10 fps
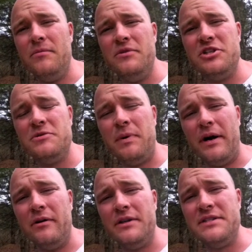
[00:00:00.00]
Just
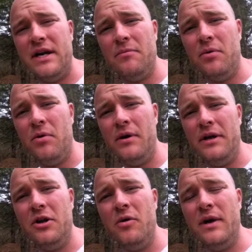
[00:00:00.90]
by our example,
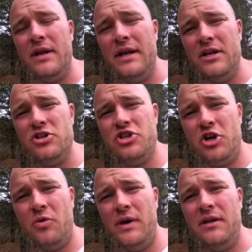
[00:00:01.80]
you know, and
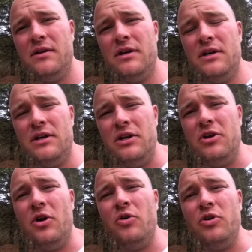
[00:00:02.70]
showing,
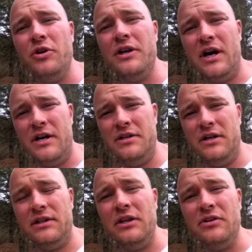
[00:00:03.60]
you know, good
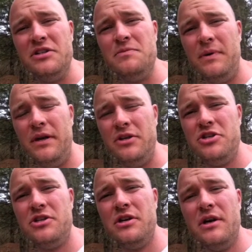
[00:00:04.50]
conduct and good
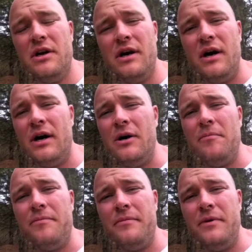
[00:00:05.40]
speech,
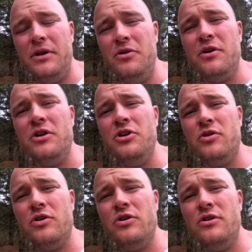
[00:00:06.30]
you
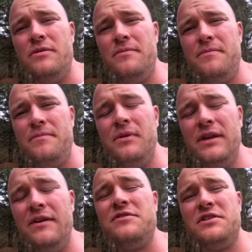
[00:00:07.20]
can
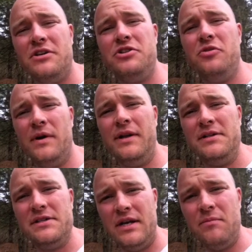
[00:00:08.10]
leave such a great
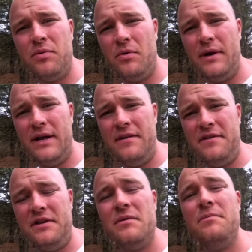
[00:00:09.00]
example. And I
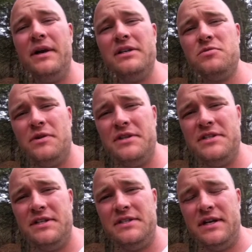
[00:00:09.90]
think the biggest one that
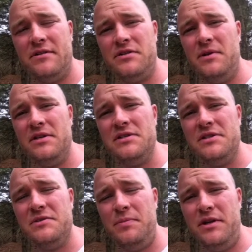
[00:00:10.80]
sticks out to me is
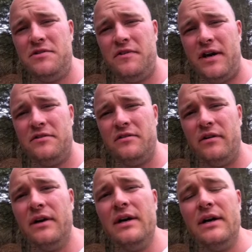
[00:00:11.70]
the speech factor.
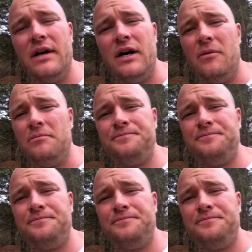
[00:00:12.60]
A